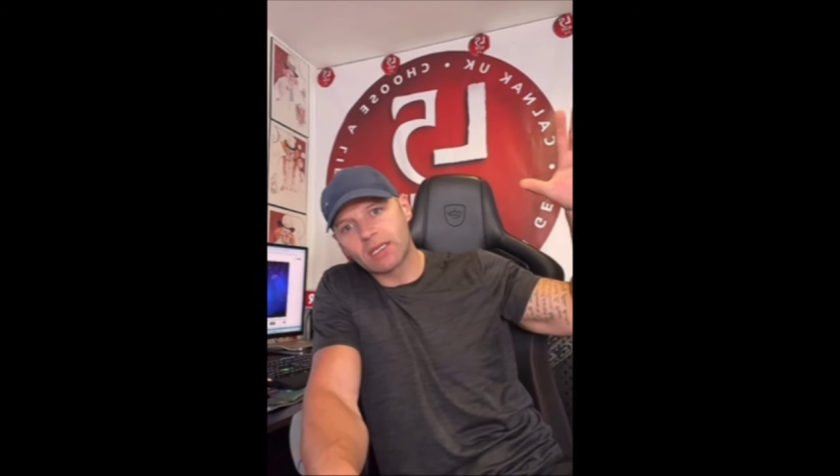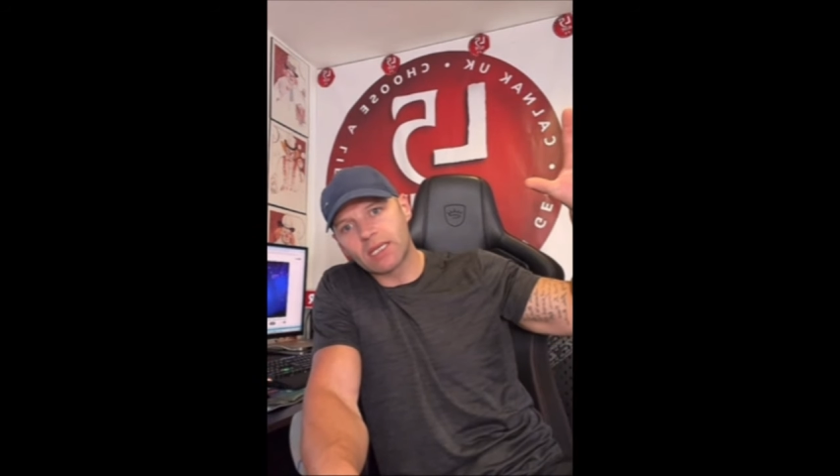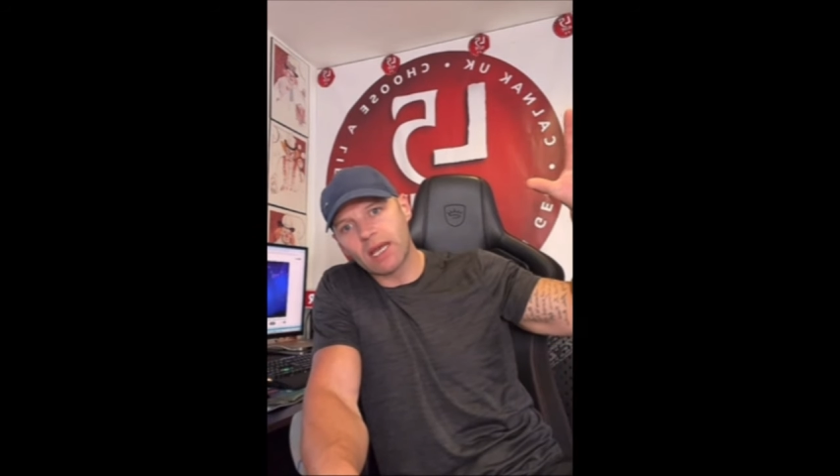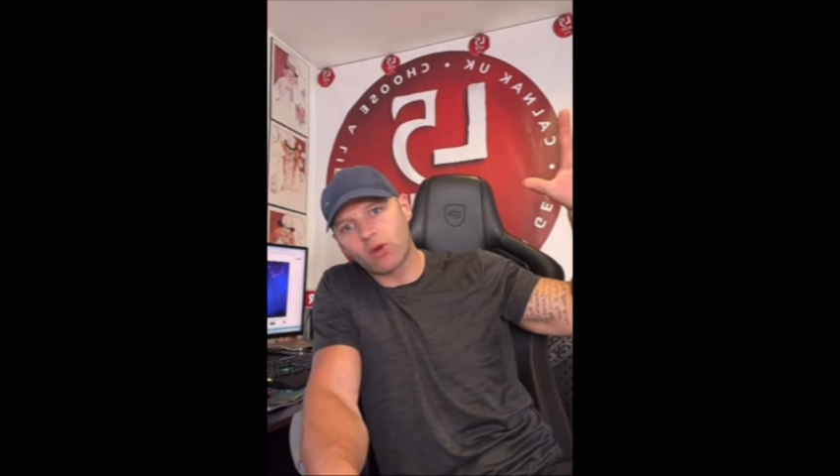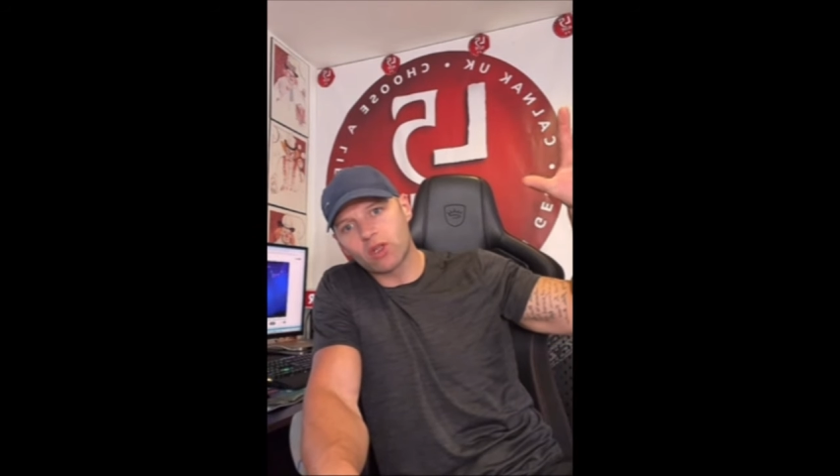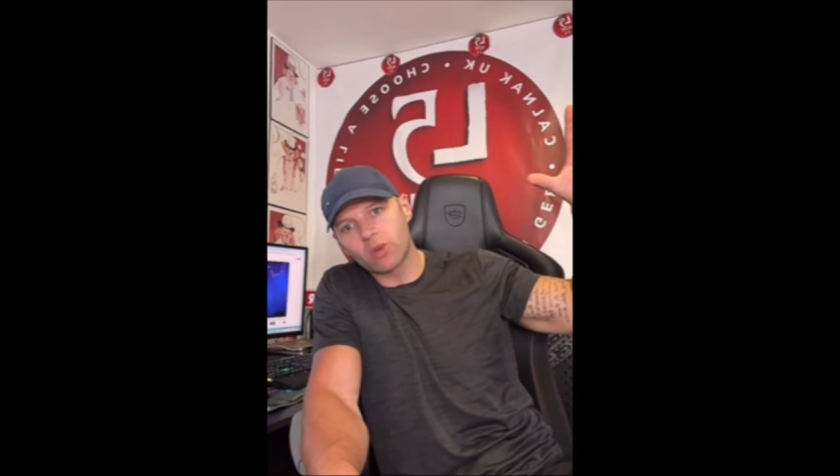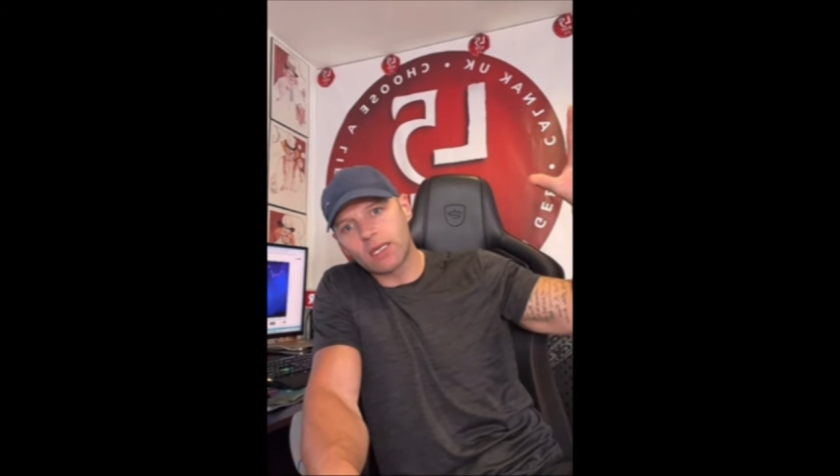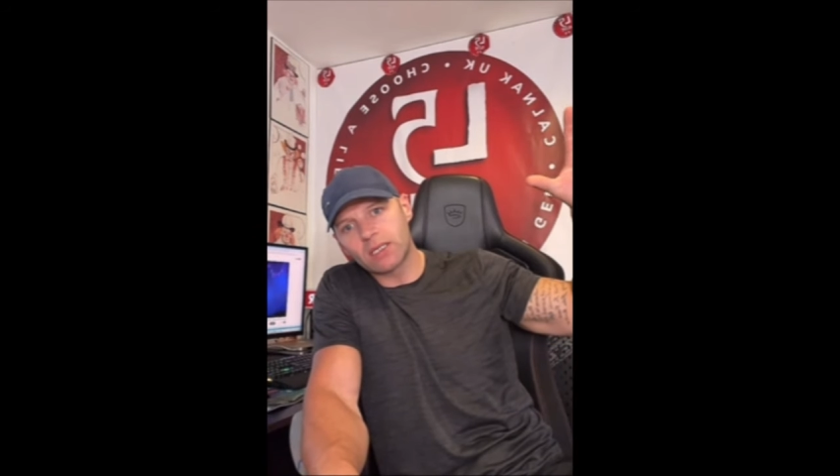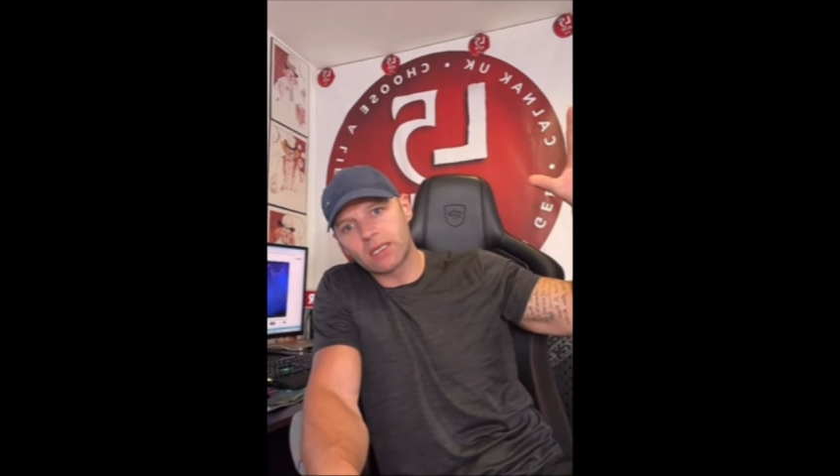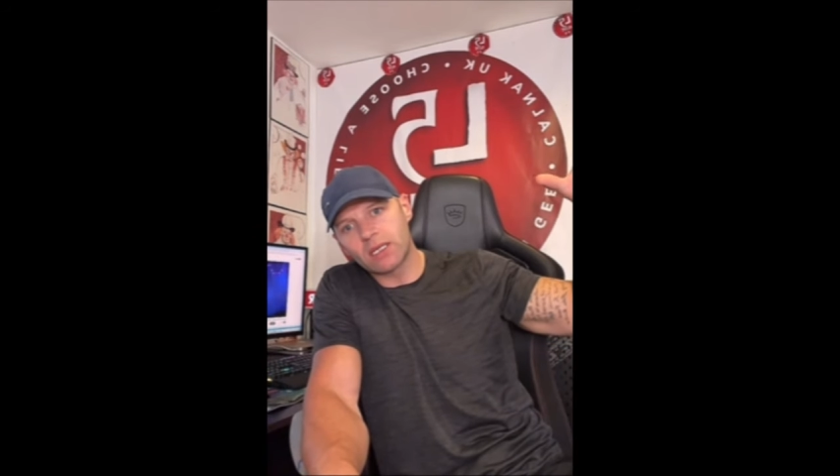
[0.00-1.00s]
in 10 or
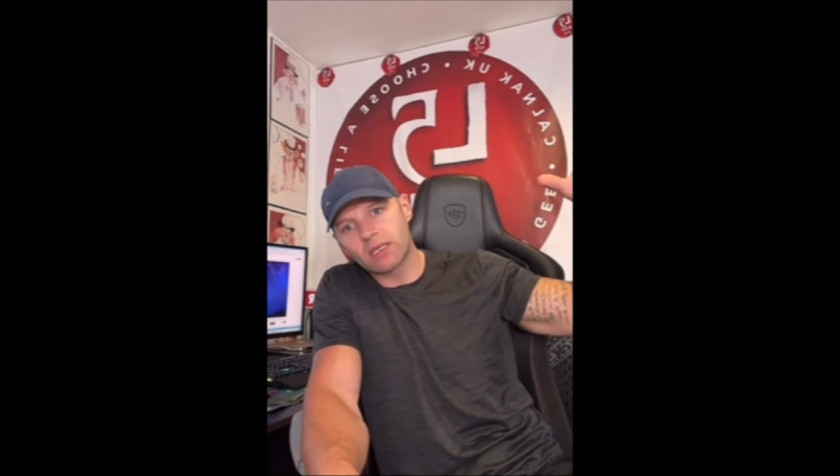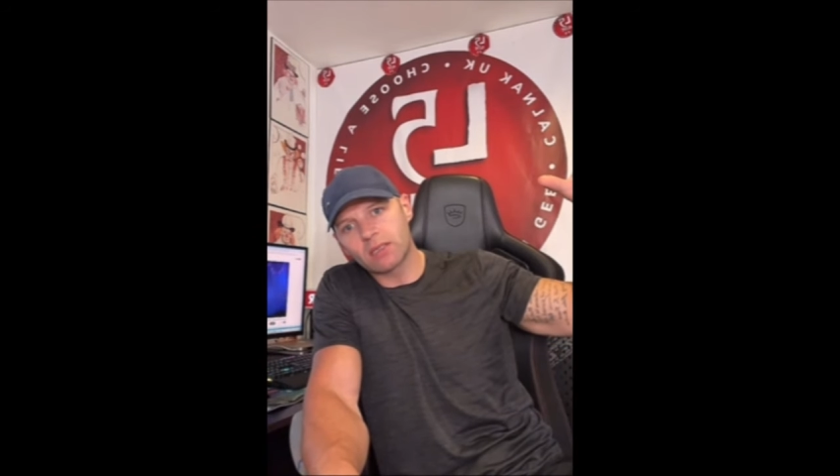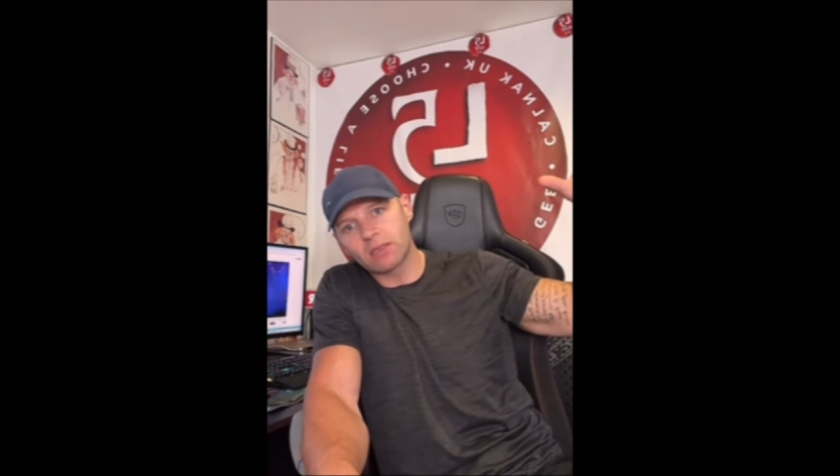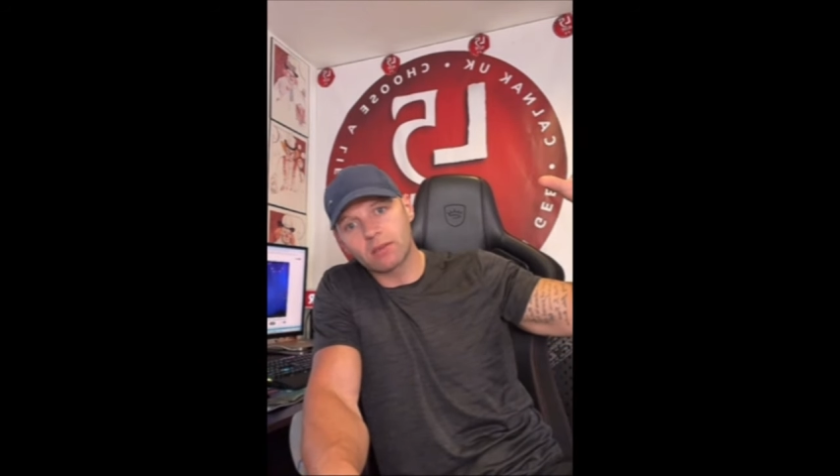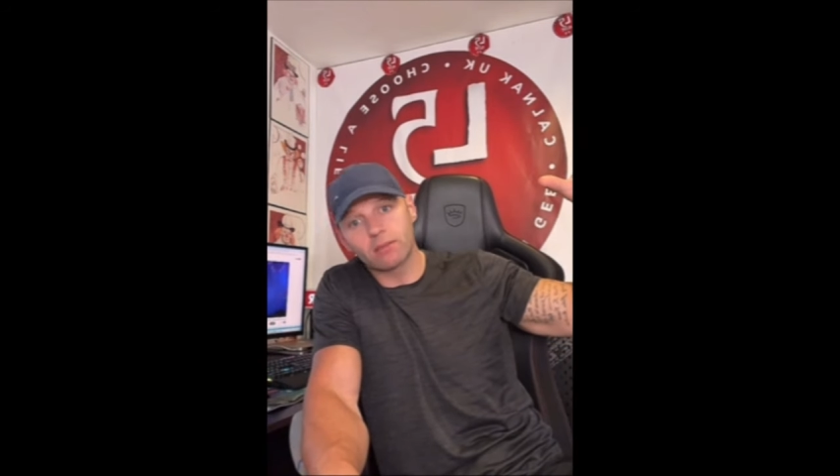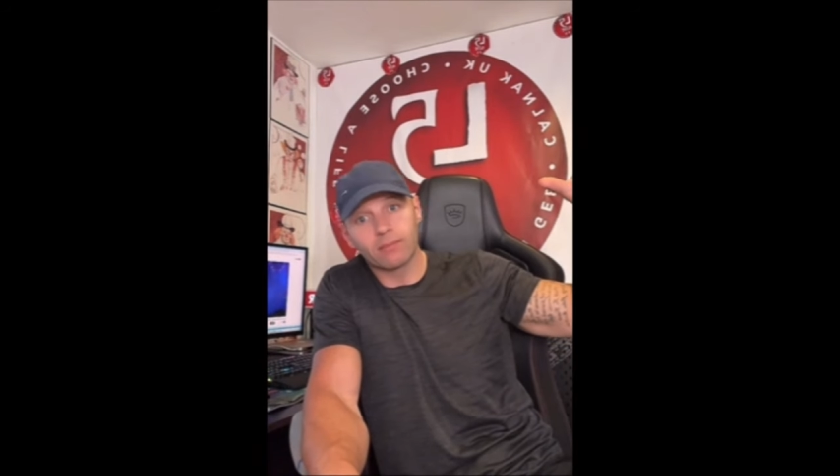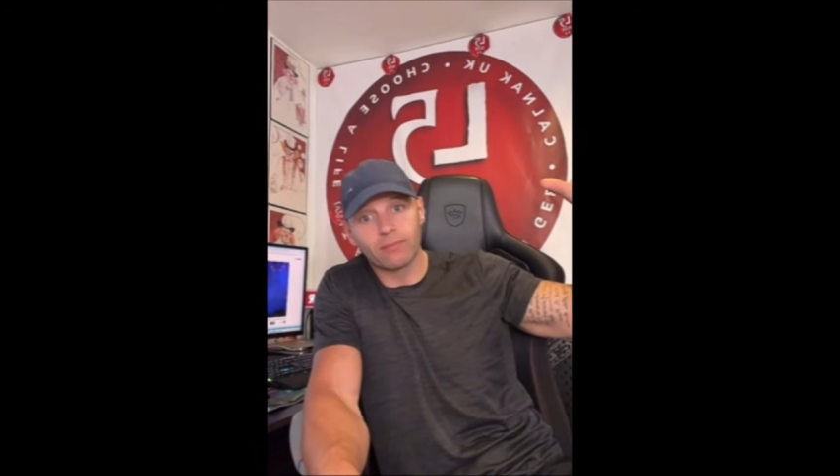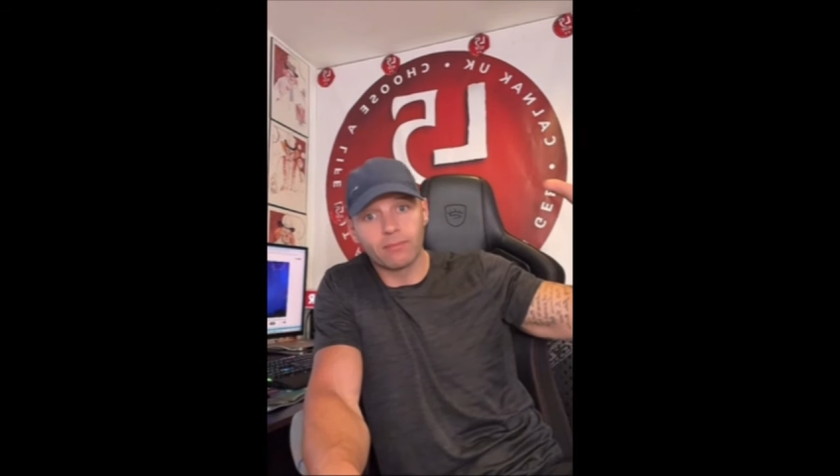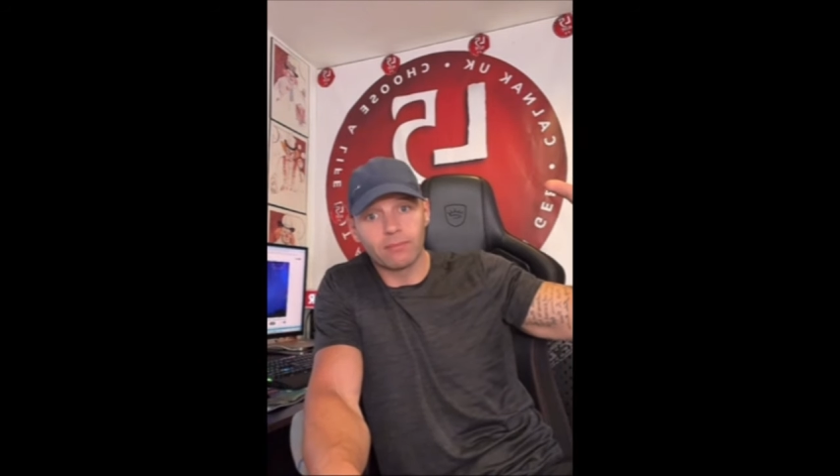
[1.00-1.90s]
20 years.